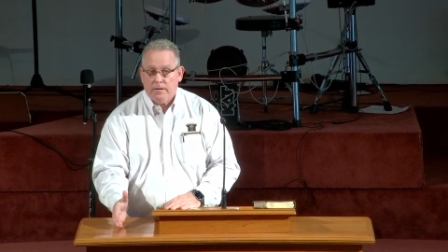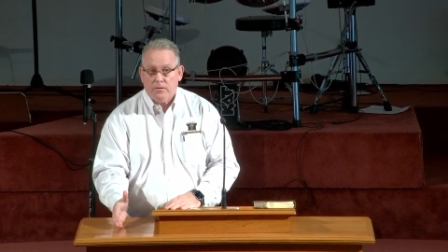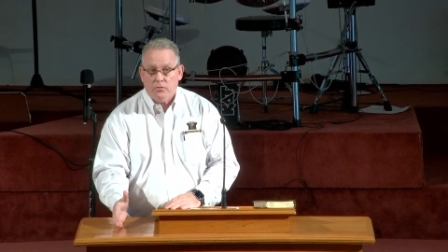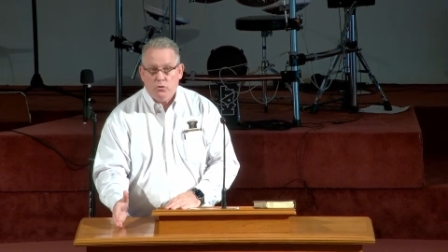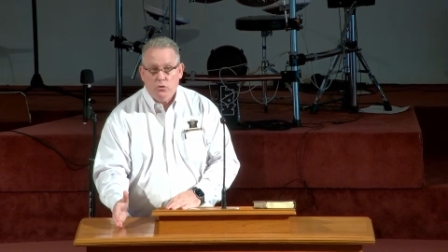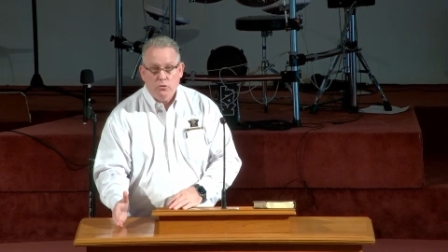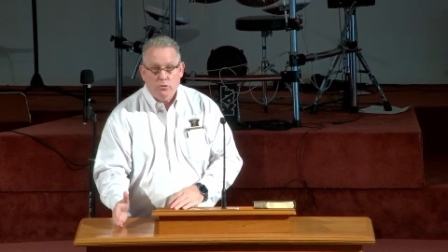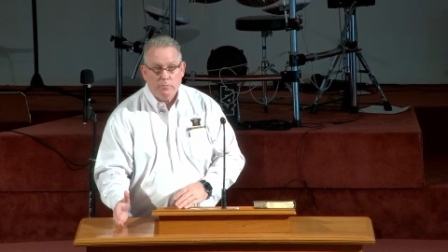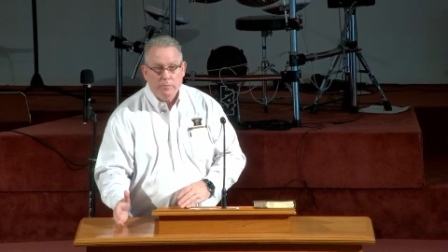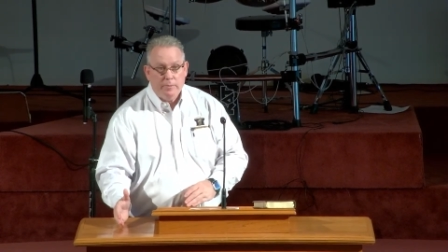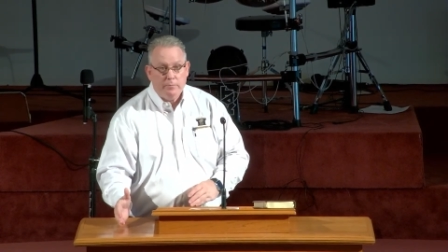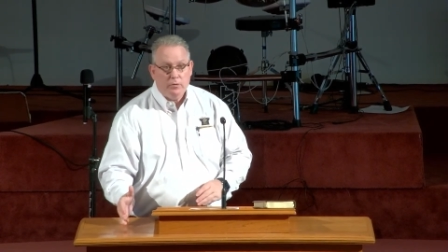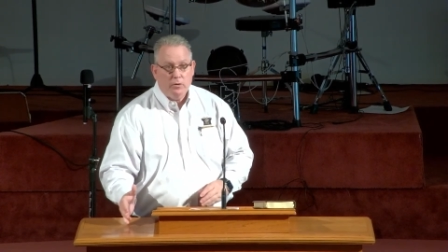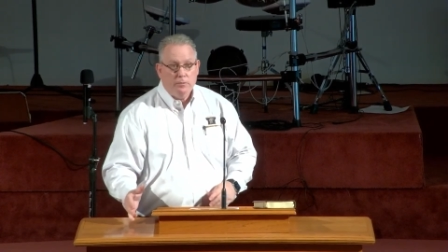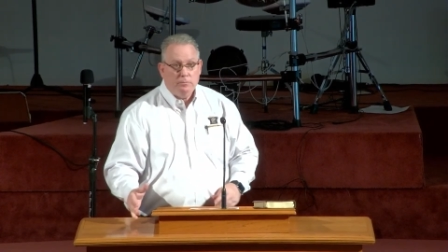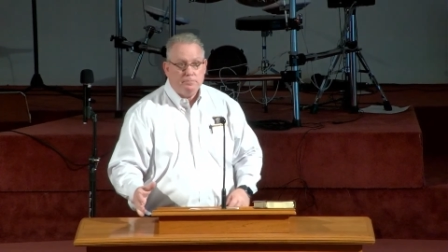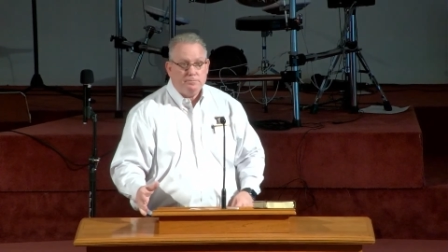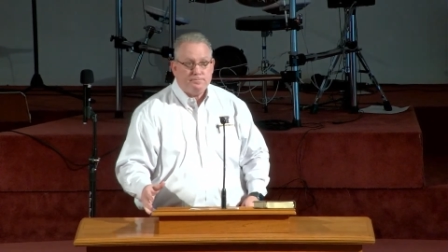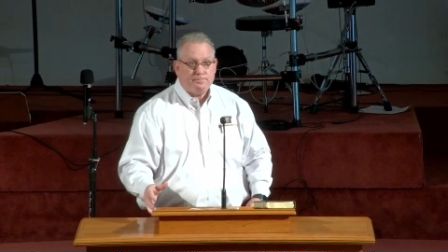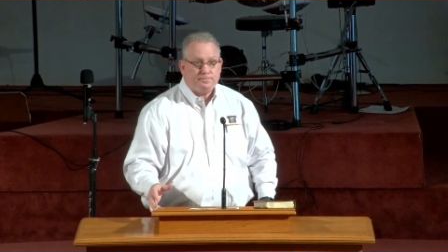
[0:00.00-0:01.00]
Do you remember
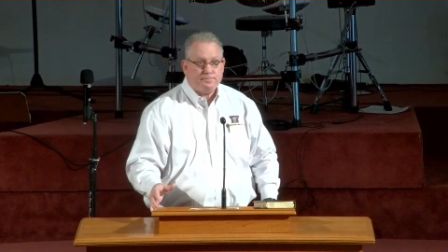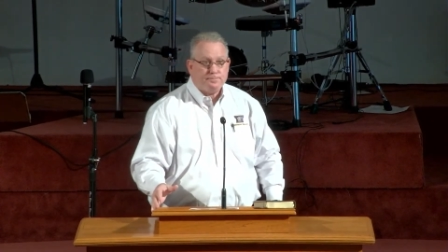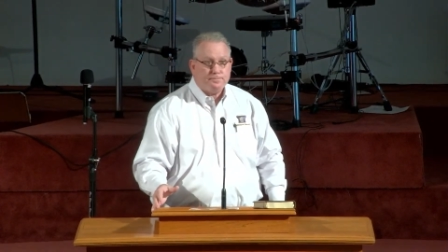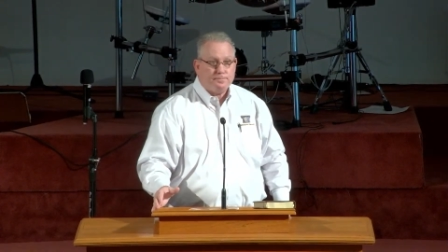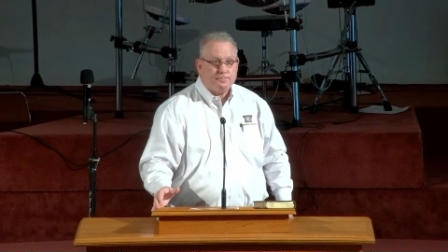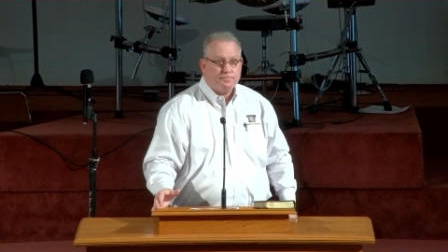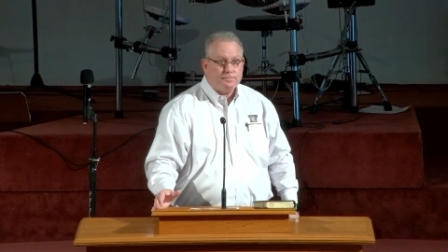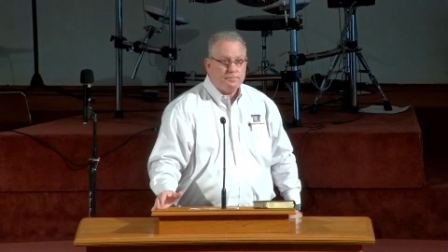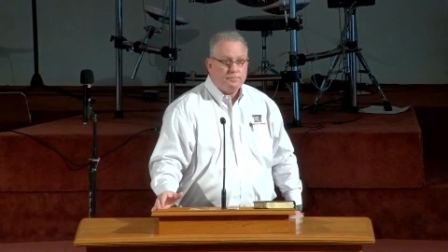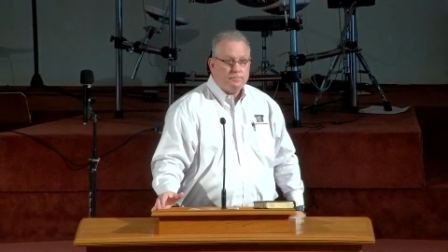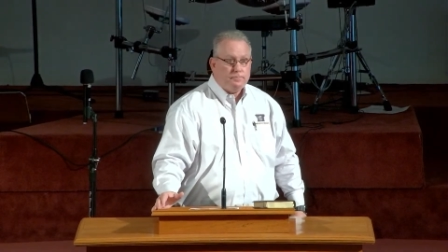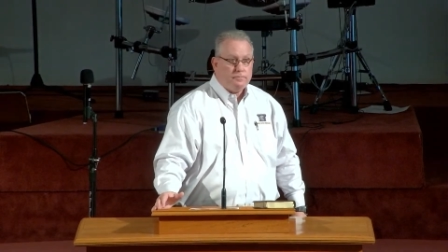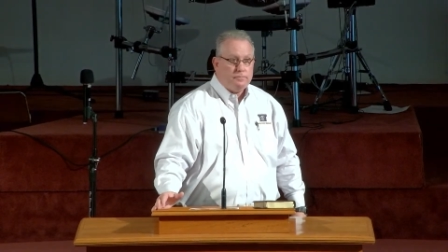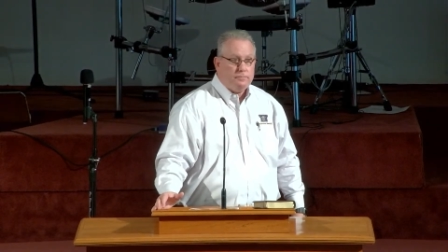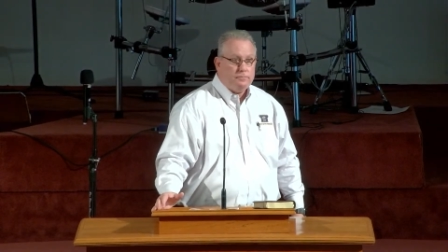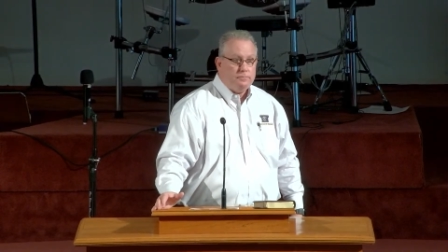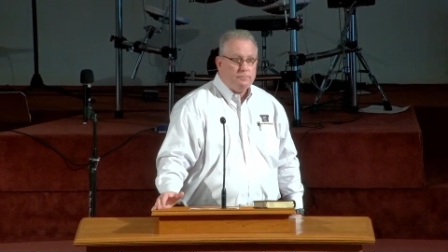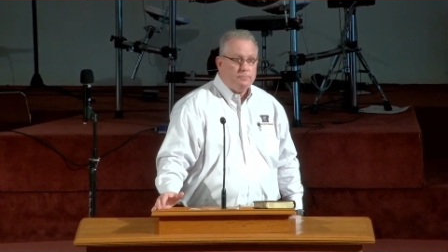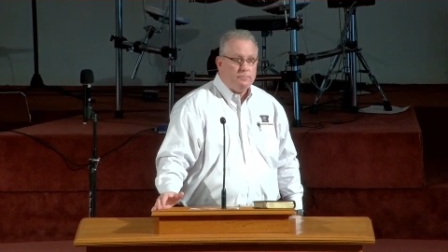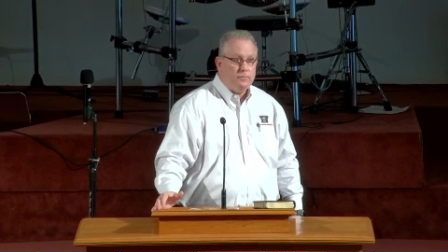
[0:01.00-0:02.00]

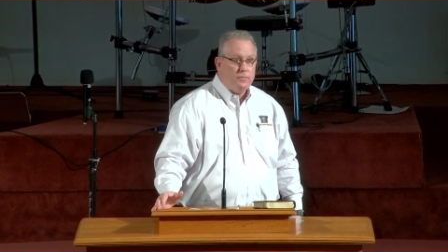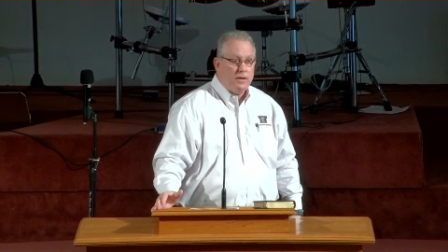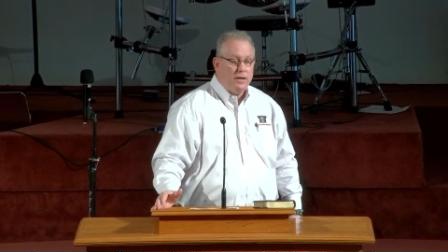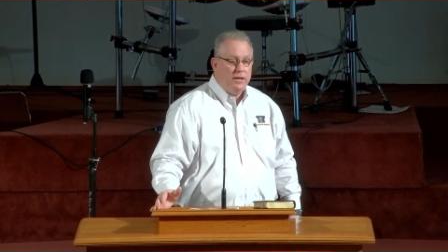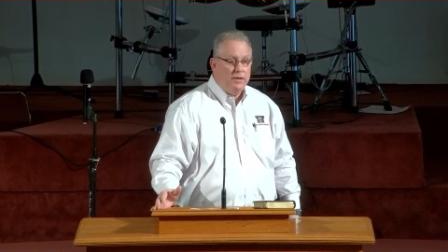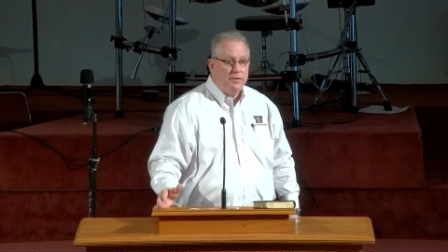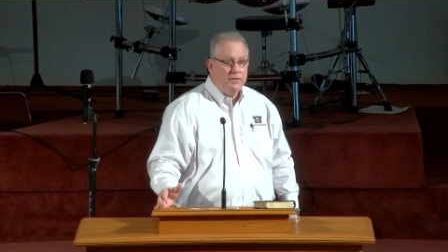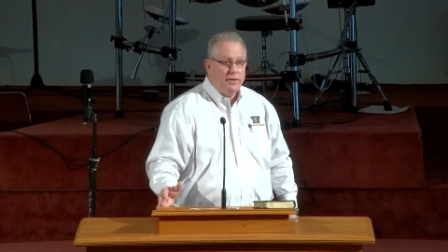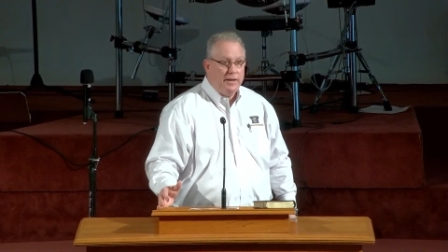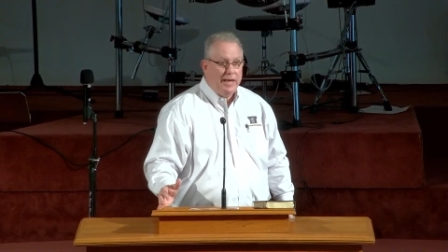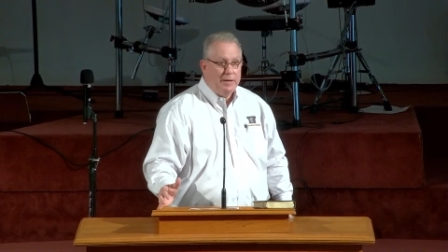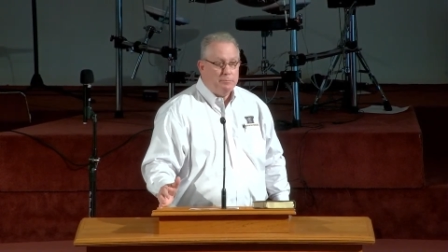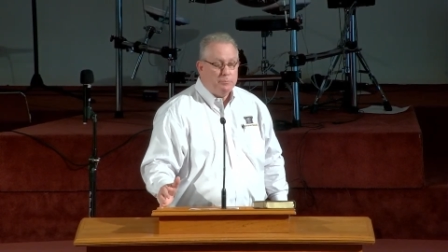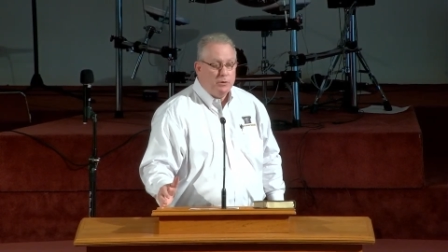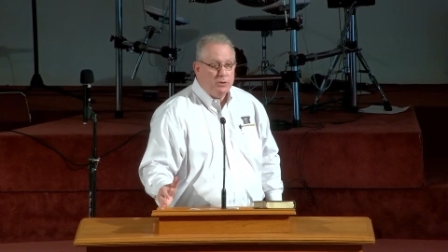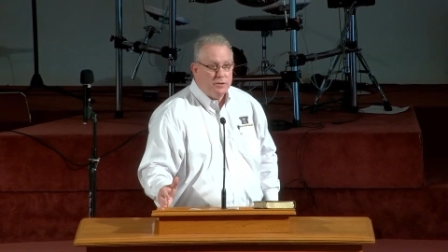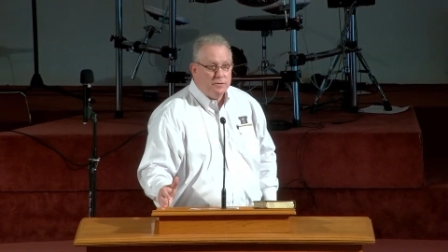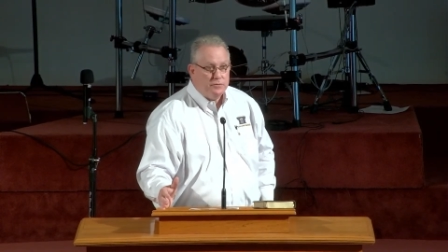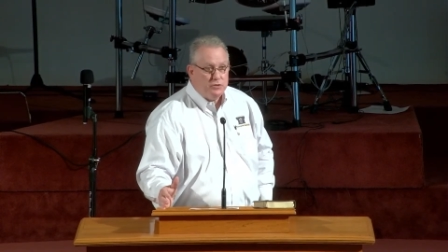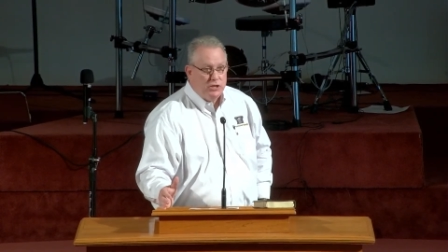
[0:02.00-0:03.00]
in that
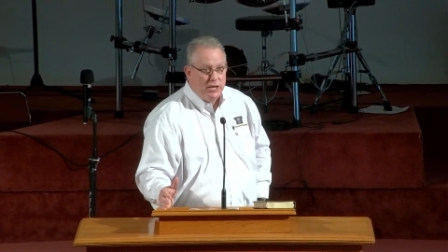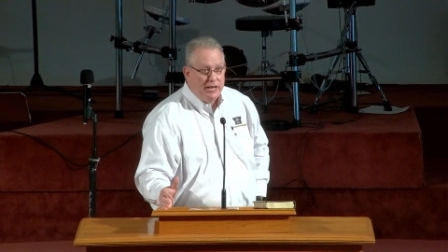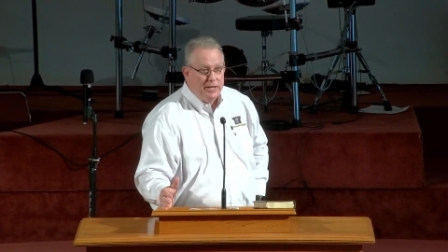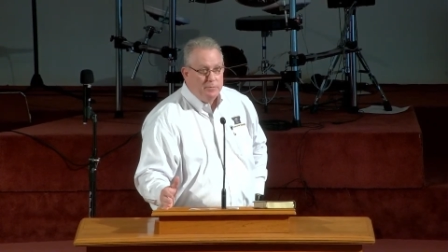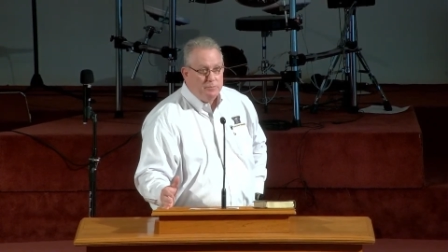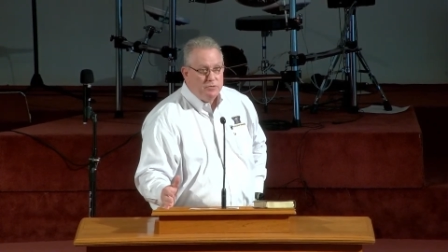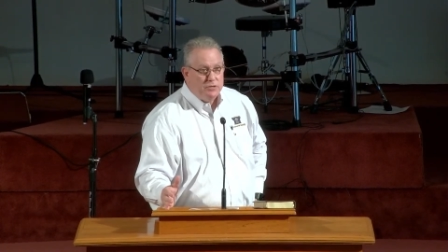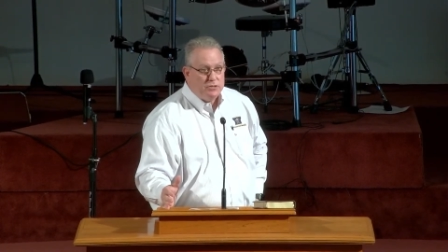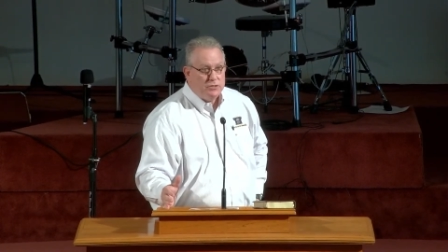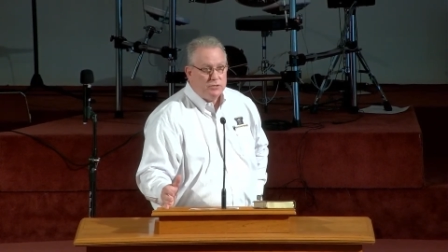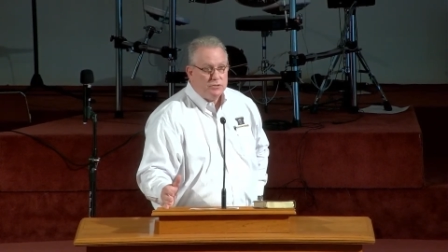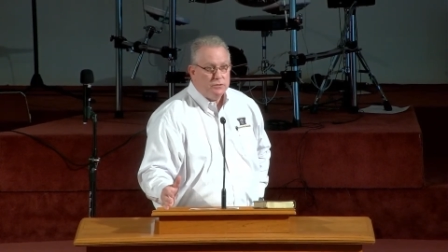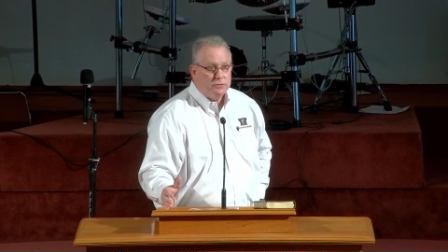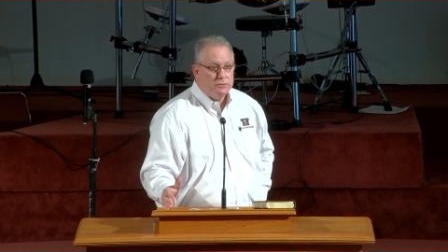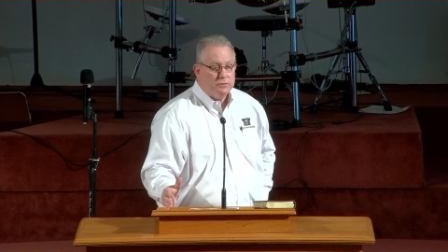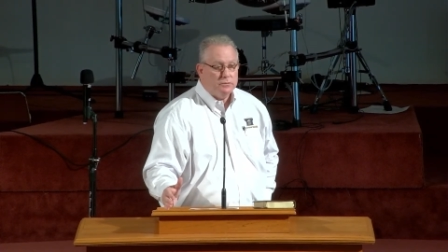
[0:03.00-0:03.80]
book of James,